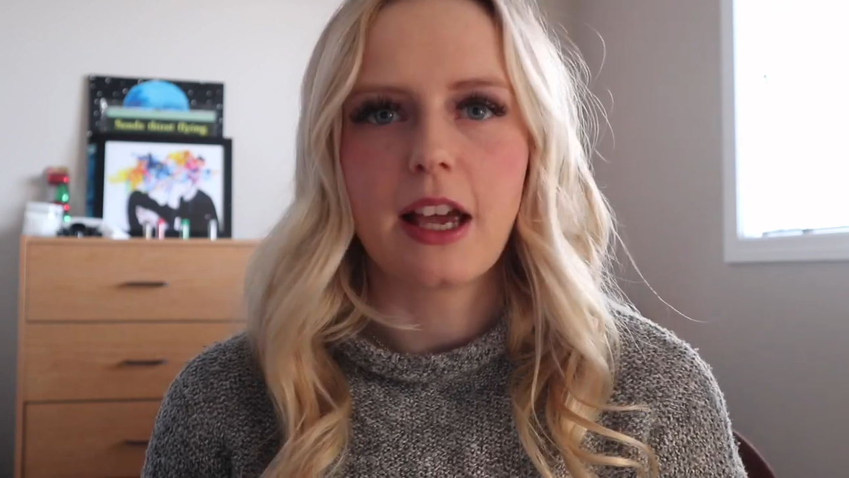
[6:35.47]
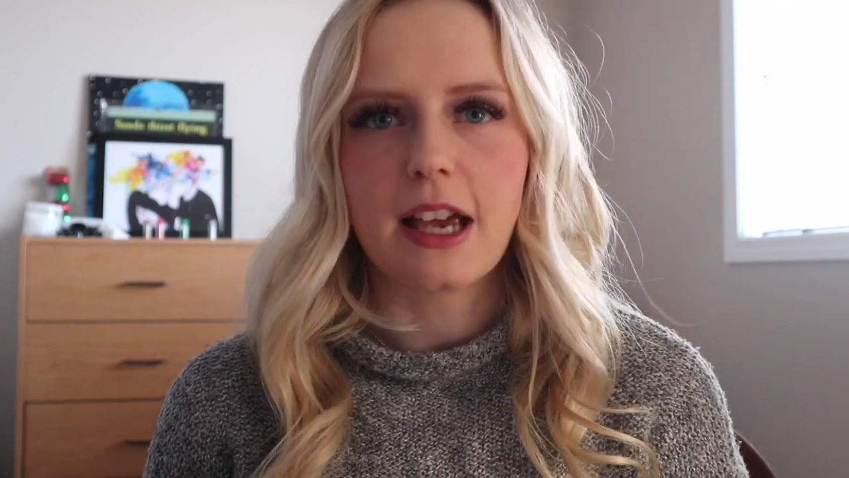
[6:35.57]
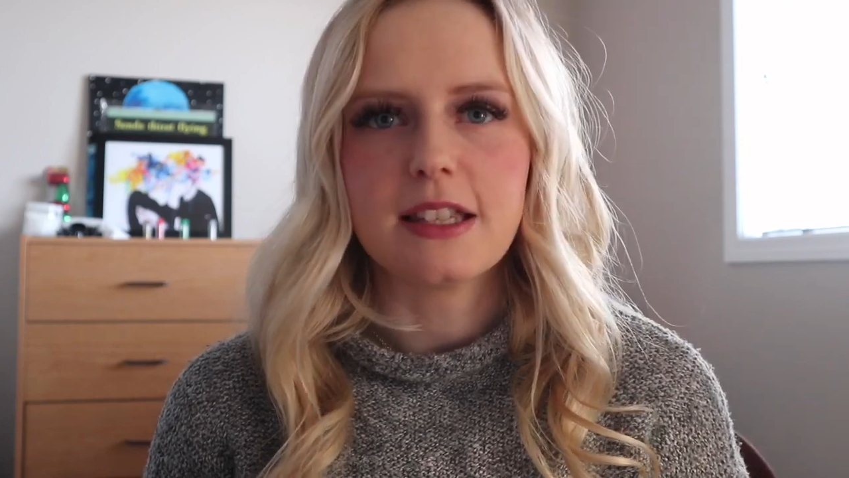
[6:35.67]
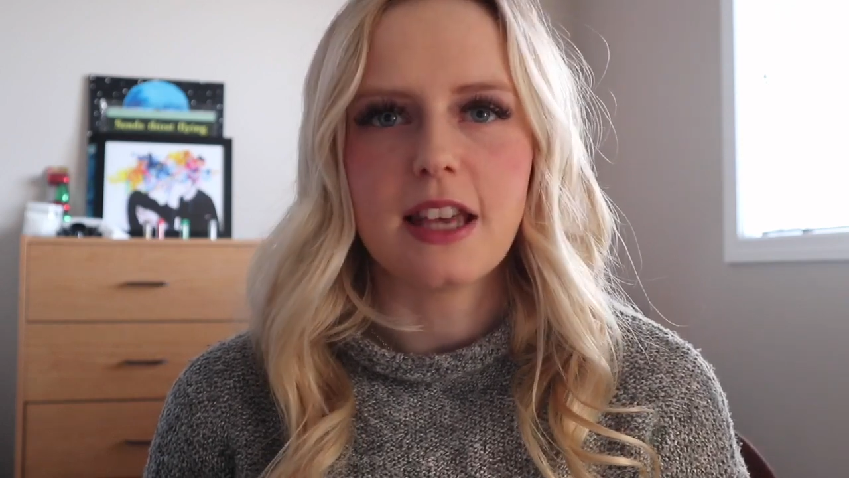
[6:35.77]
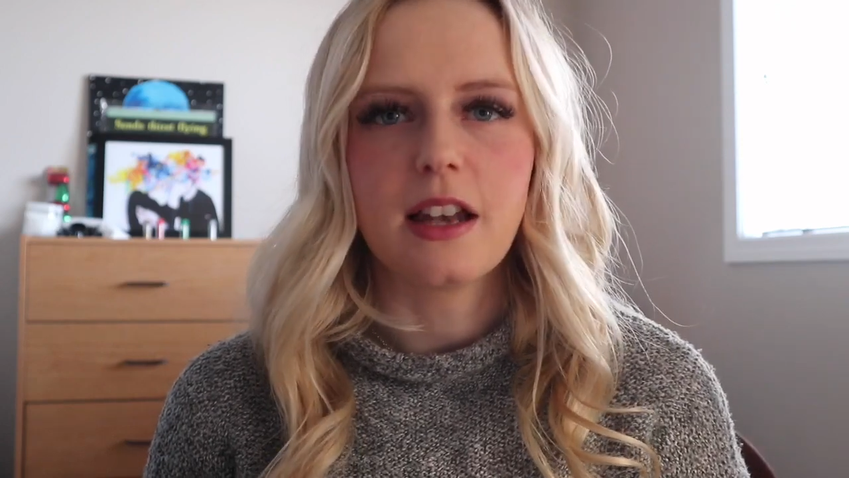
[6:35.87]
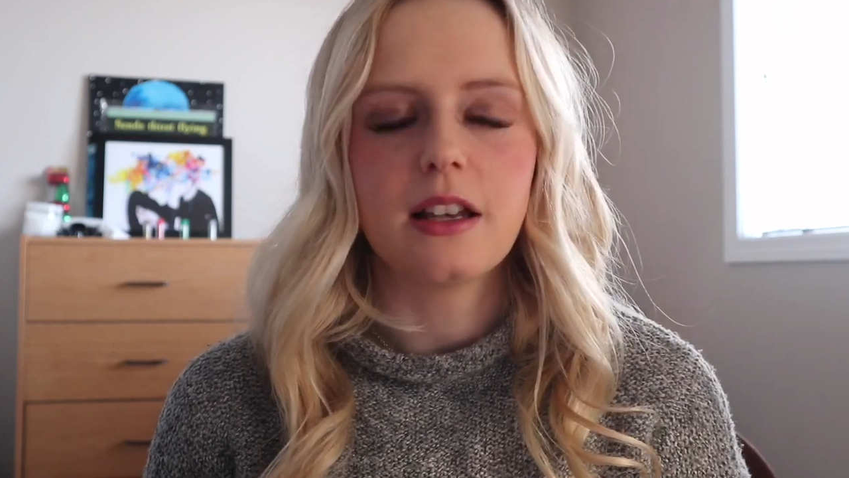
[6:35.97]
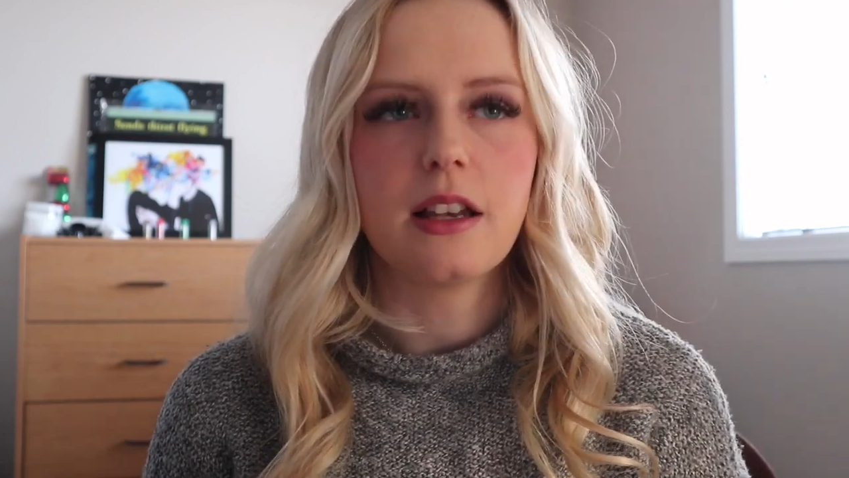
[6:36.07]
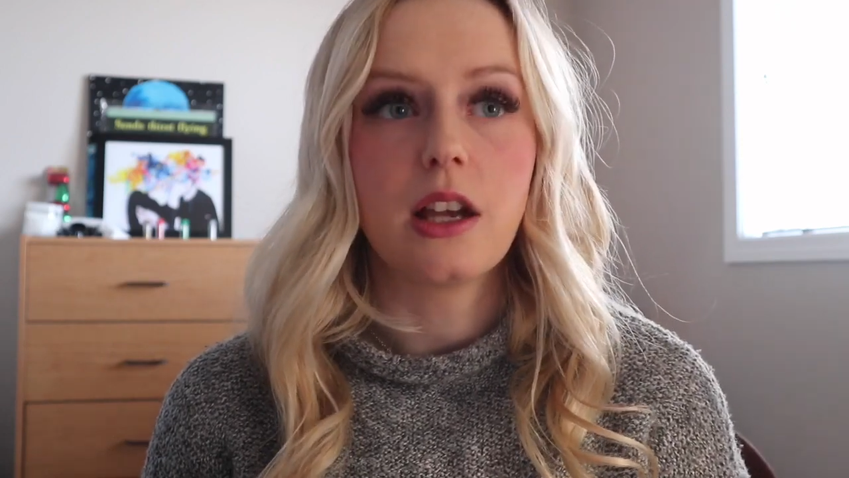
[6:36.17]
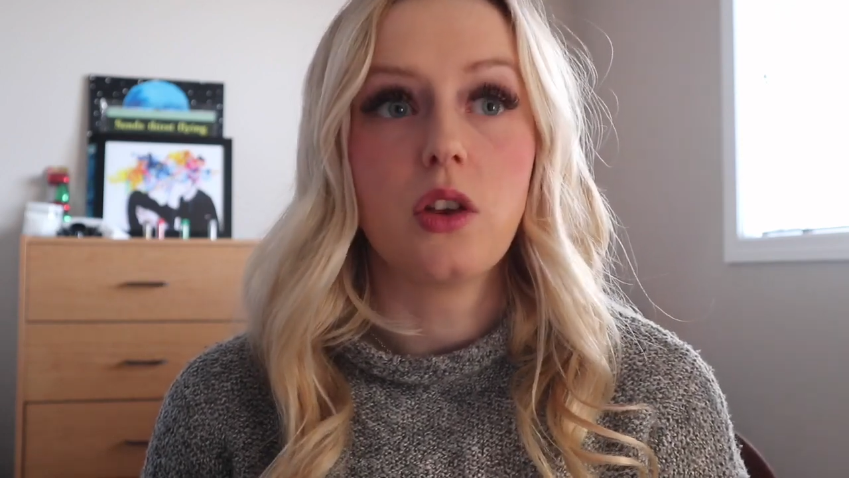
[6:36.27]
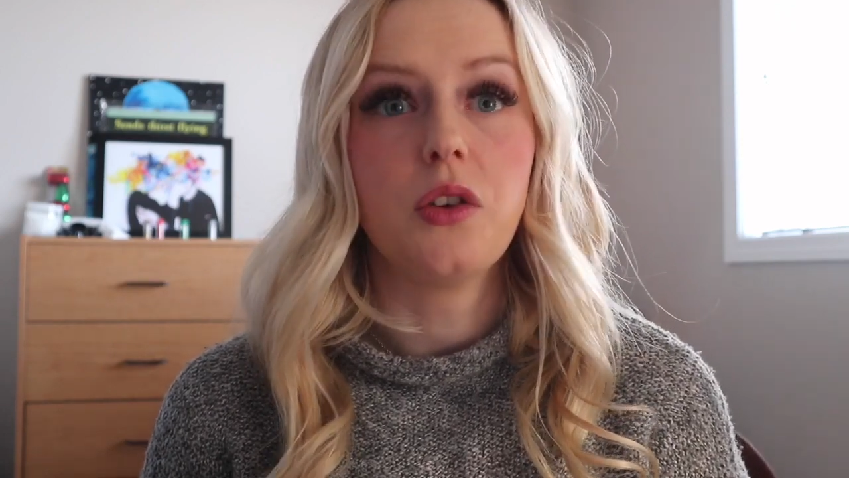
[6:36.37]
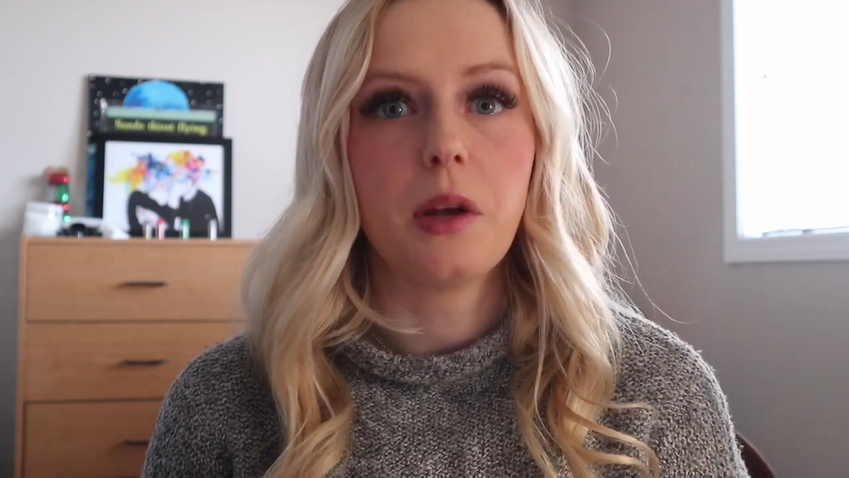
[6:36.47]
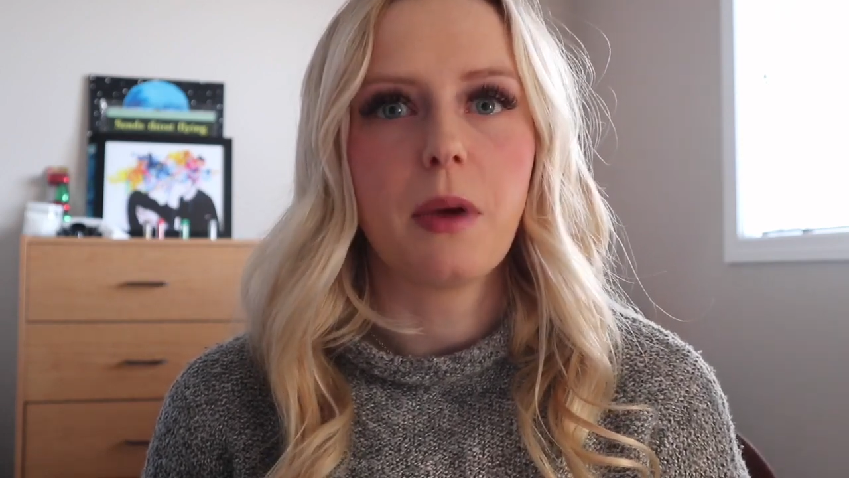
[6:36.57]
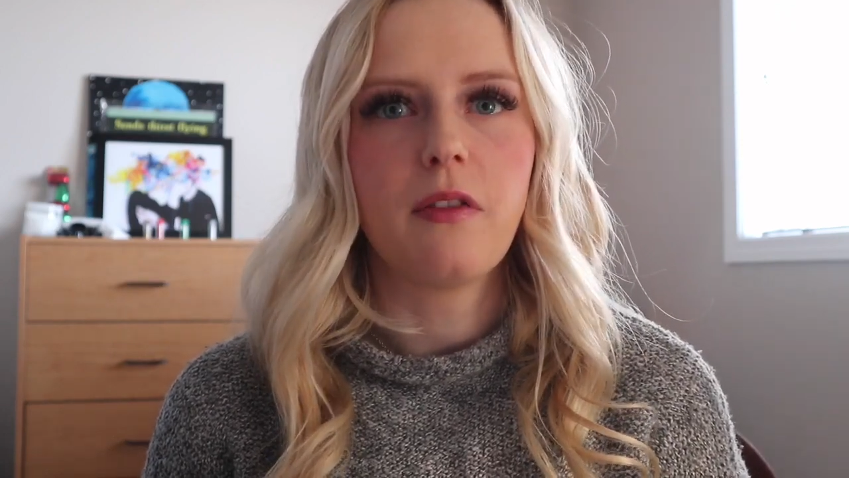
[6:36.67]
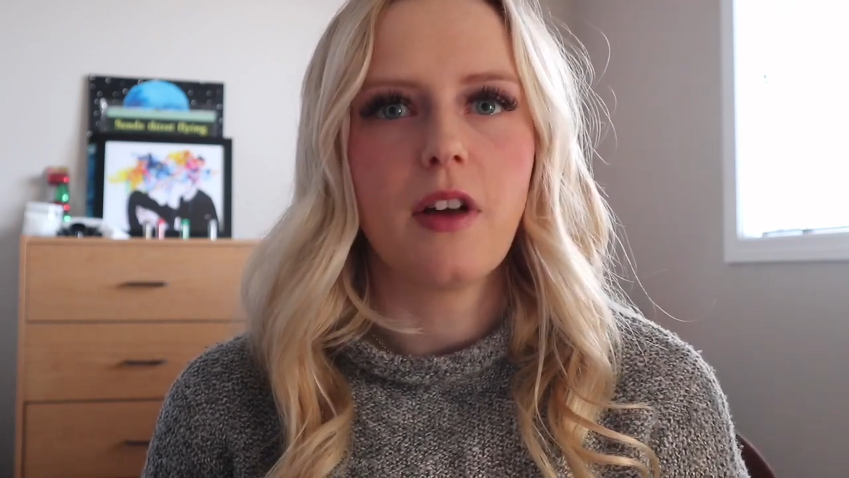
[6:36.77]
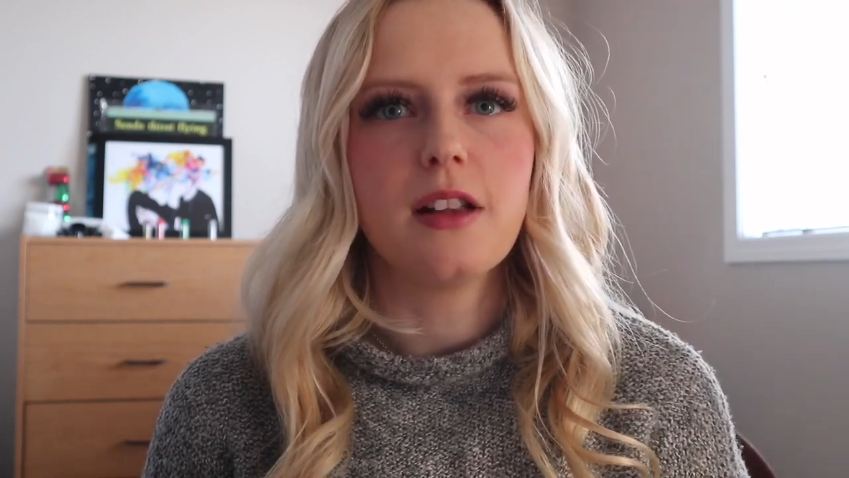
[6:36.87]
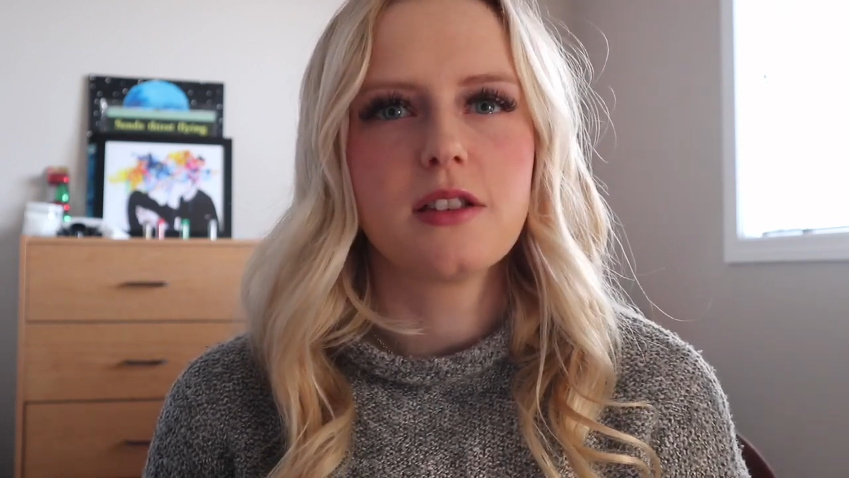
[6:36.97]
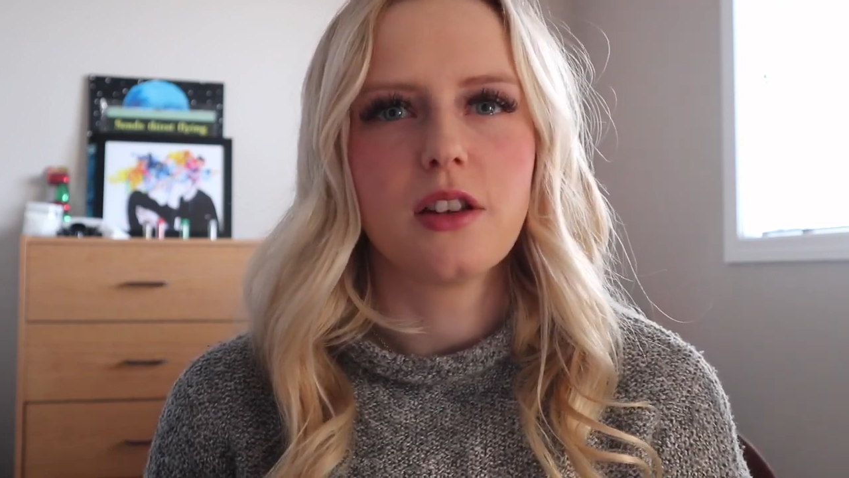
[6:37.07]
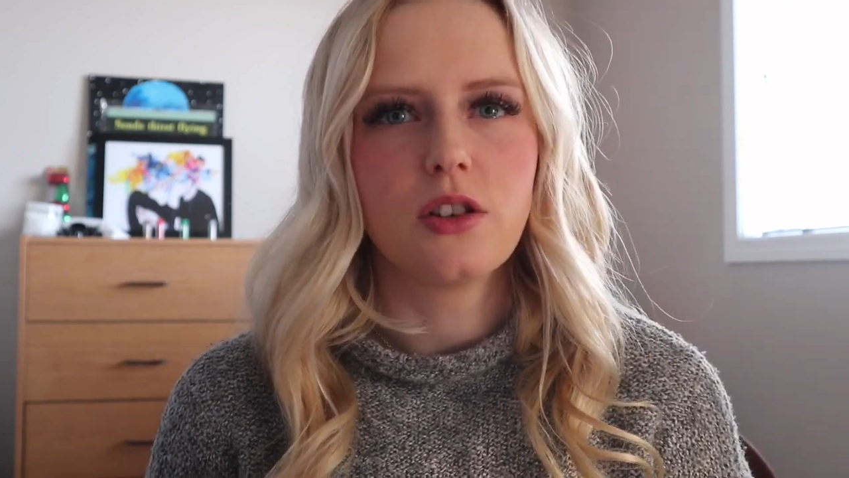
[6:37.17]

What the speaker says: like I said, and including my friends that